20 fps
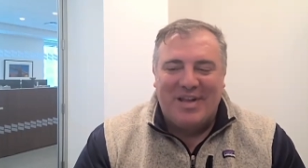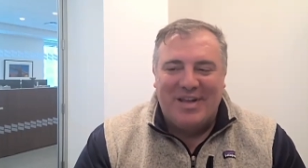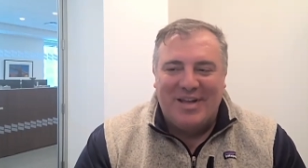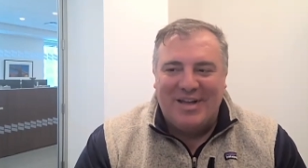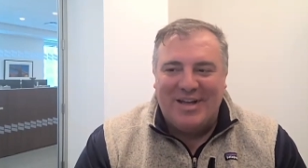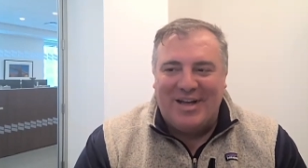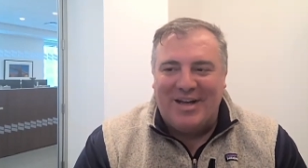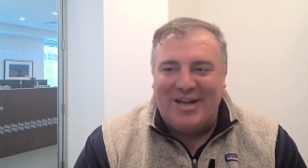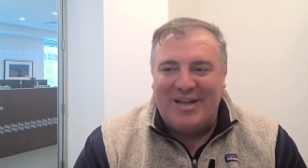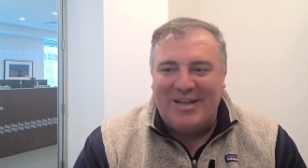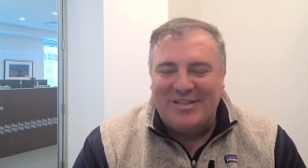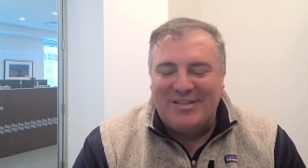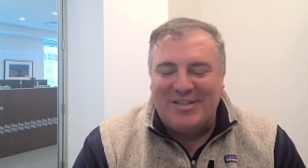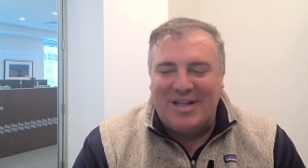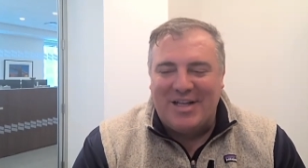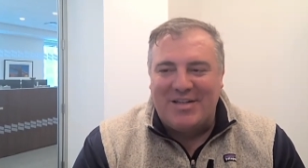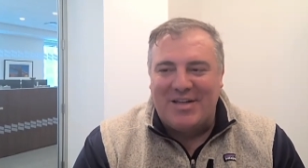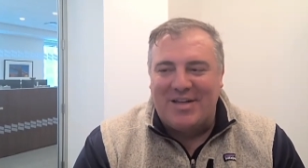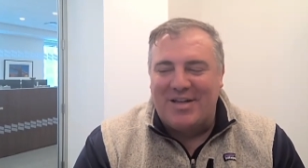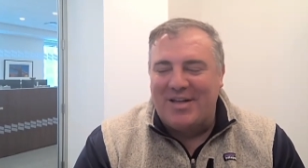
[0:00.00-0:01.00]
Yeah, it's
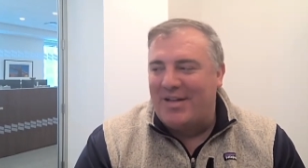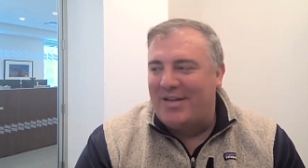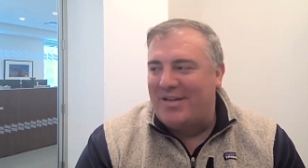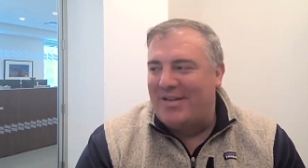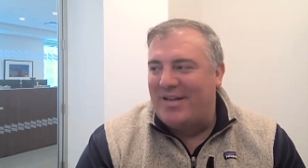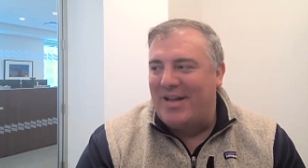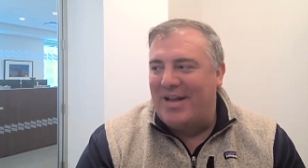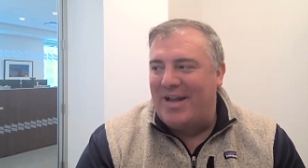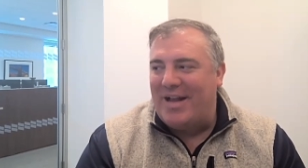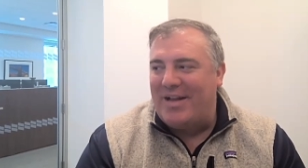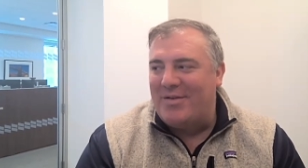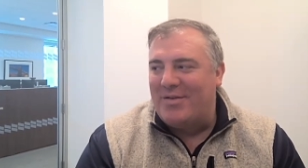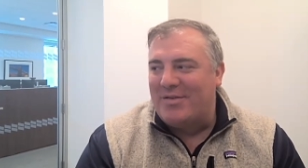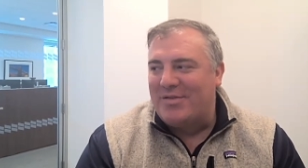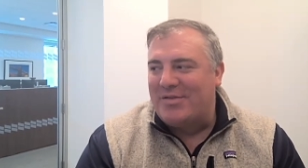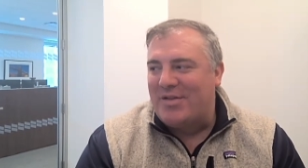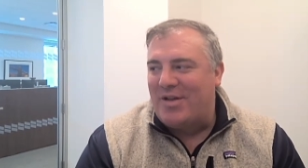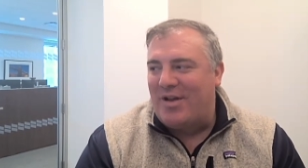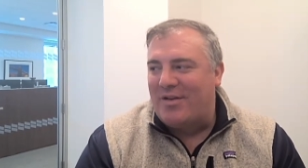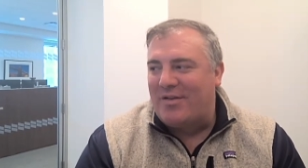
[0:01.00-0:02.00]
at the annual
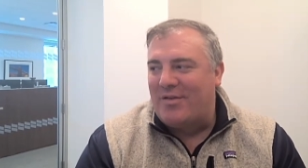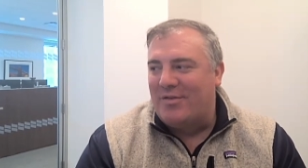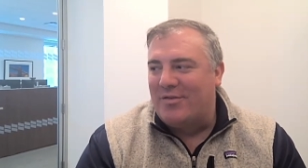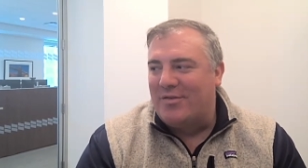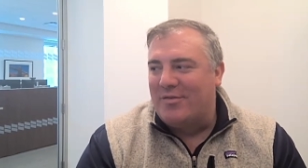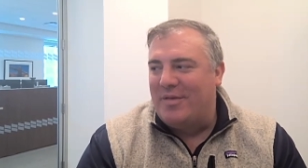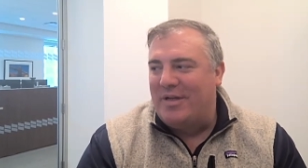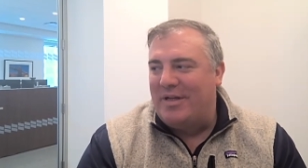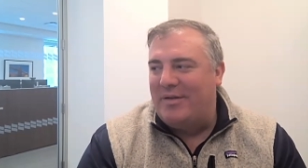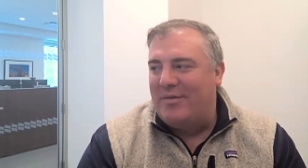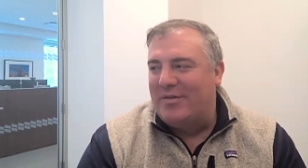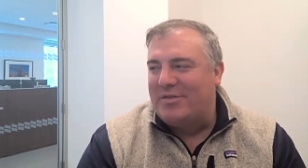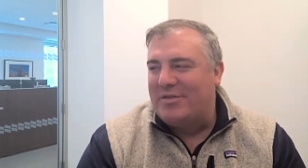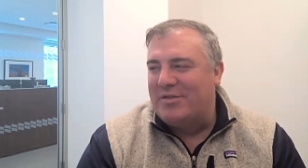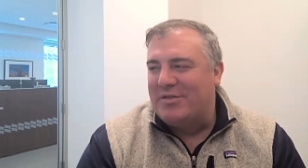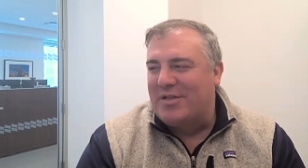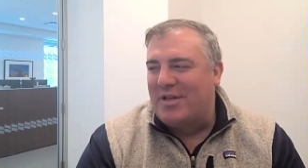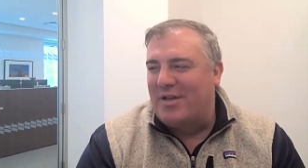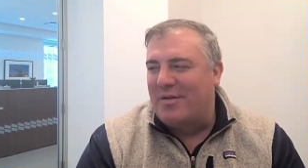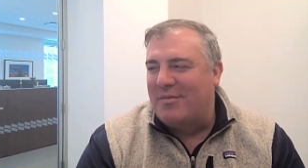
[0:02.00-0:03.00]
stockholder meeting, which
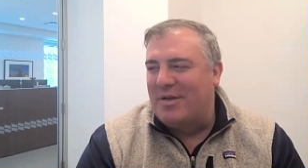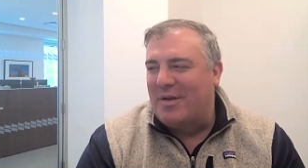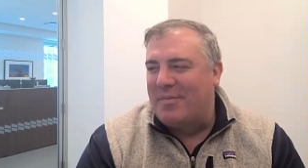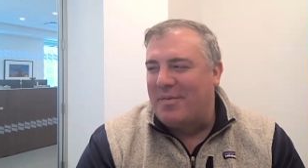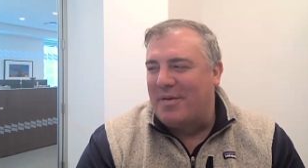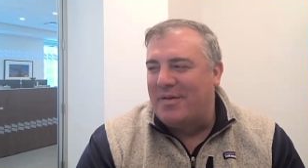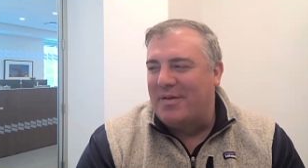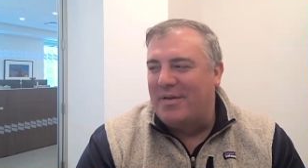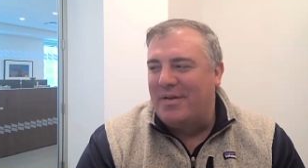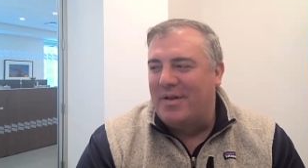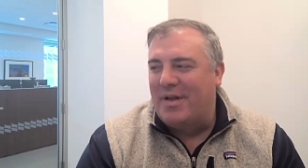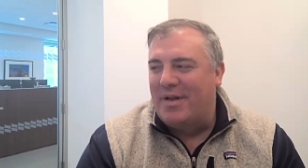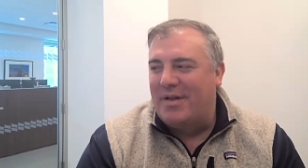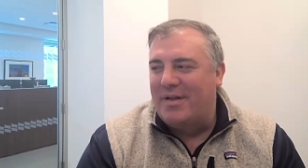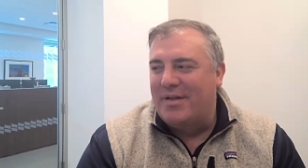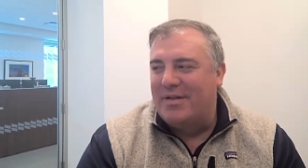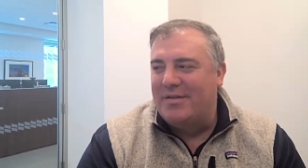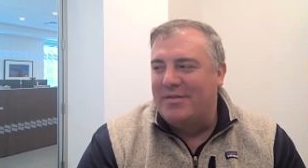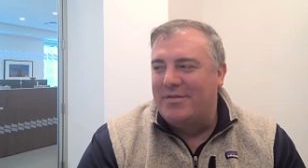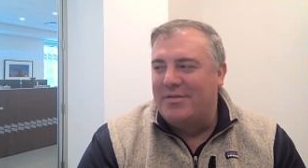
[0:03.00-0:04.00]
is coming up
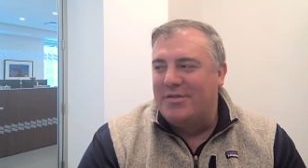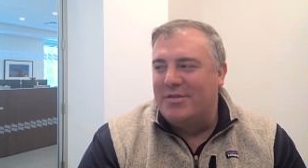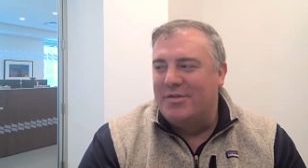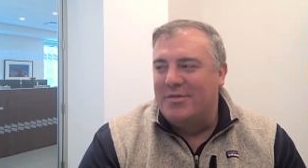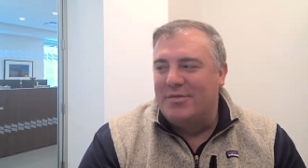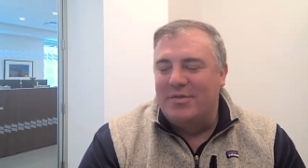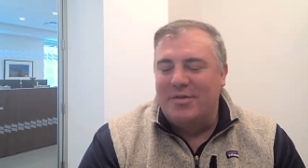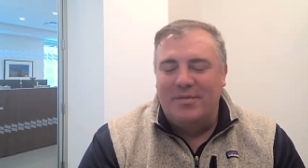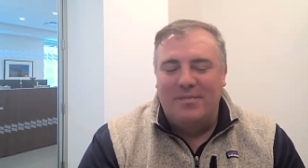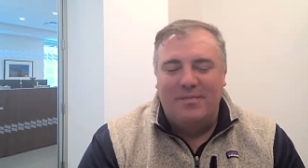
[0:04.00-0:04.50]
in June.